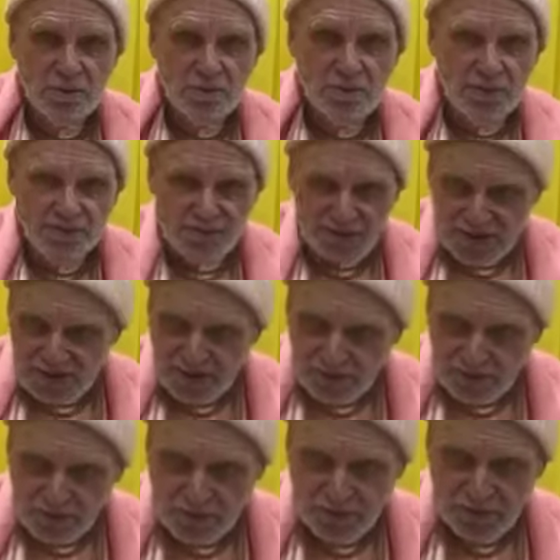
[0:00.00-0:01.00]
But if it's
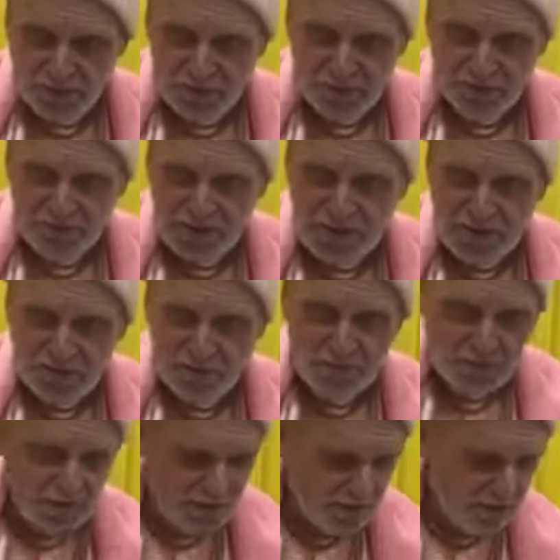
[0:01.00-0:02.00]
separate, if it's
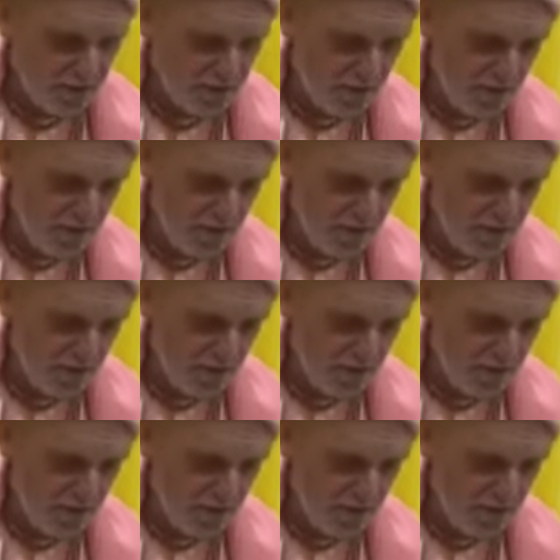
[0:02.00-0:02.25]
separated,